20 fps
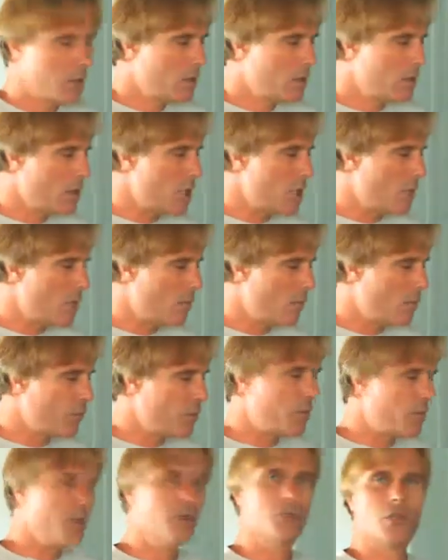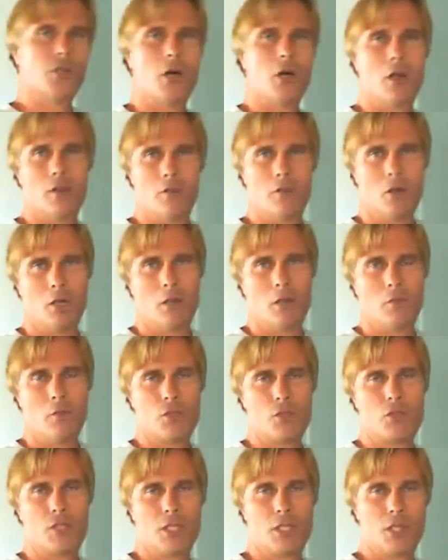Now, you can use olive oil. What
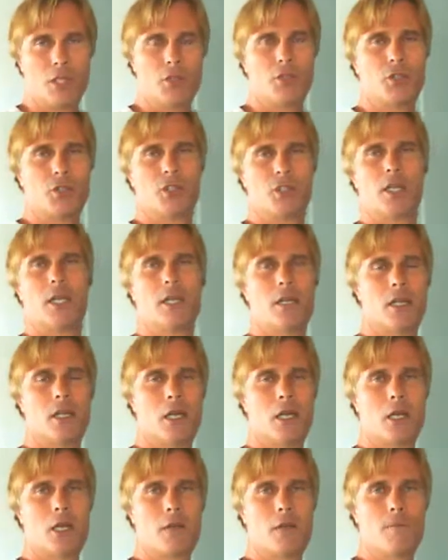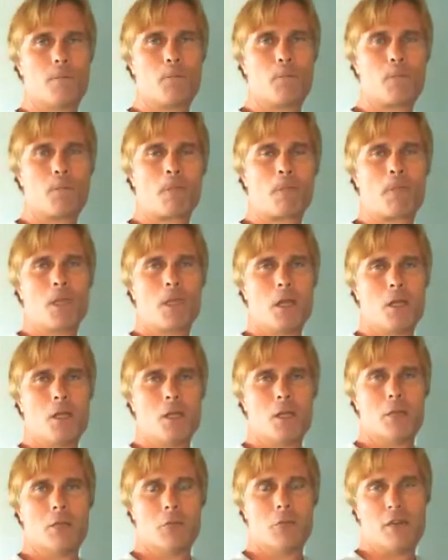you do is you take
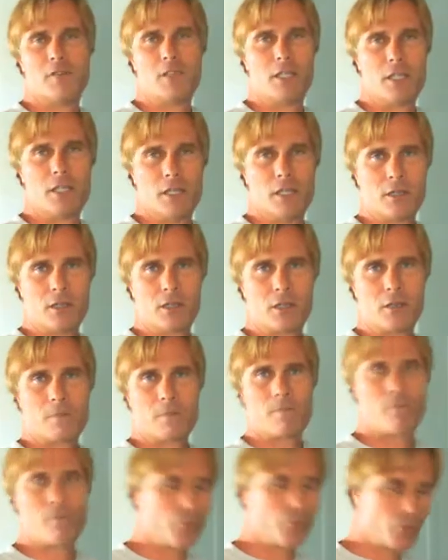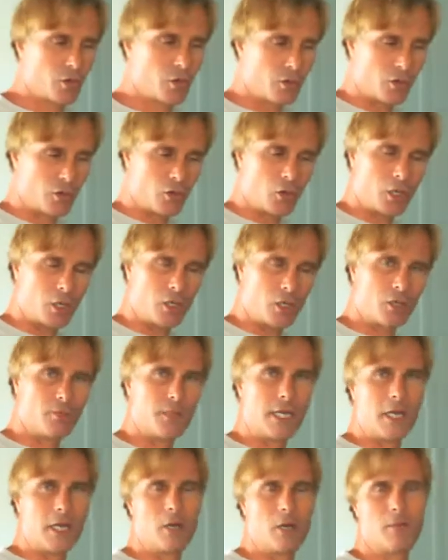muffin tins. Boil them
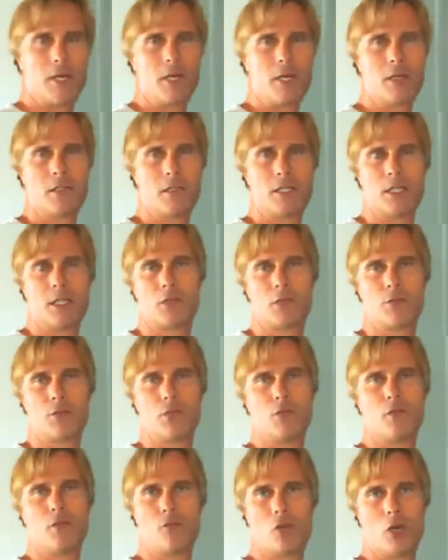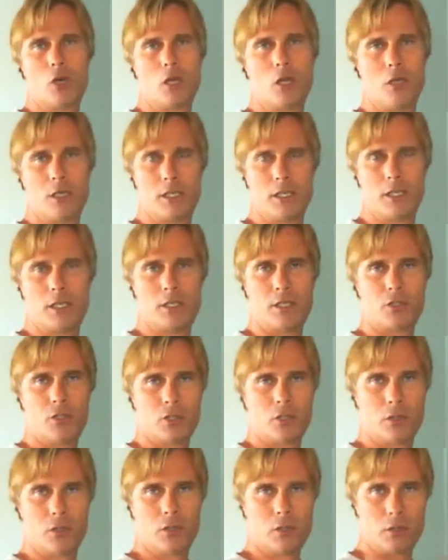down, about a teaspoon of oil in each
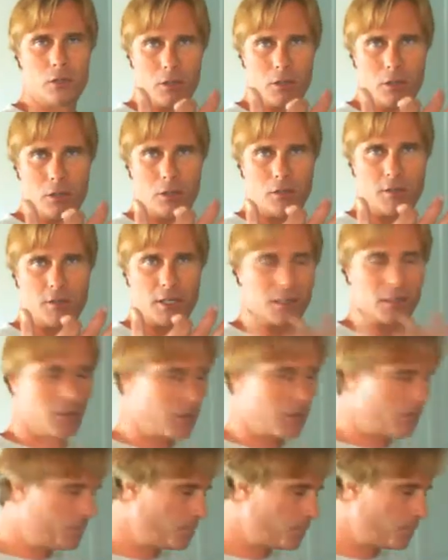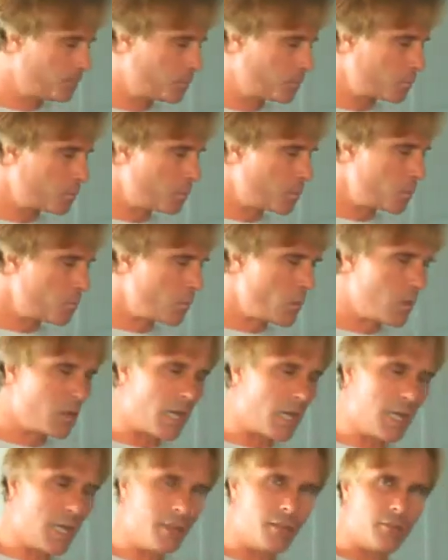little vessel.
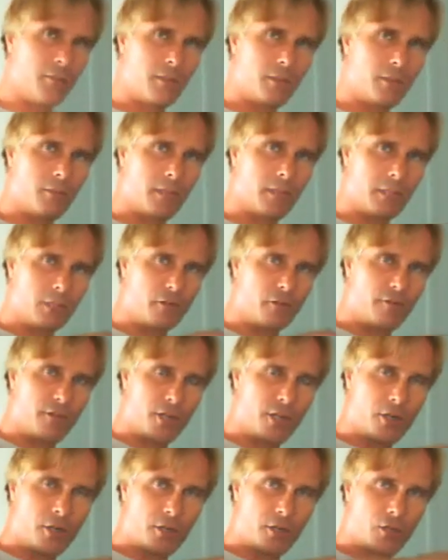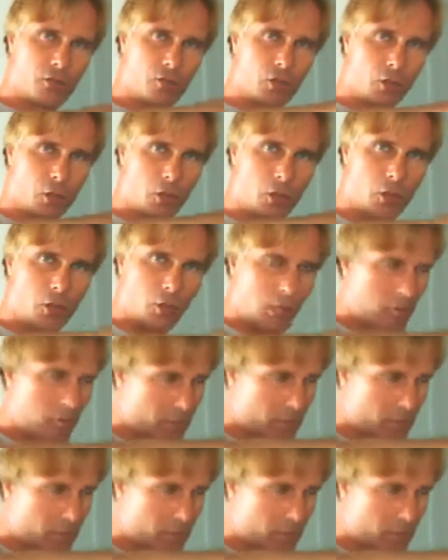Okay? Your finger, swirl it around,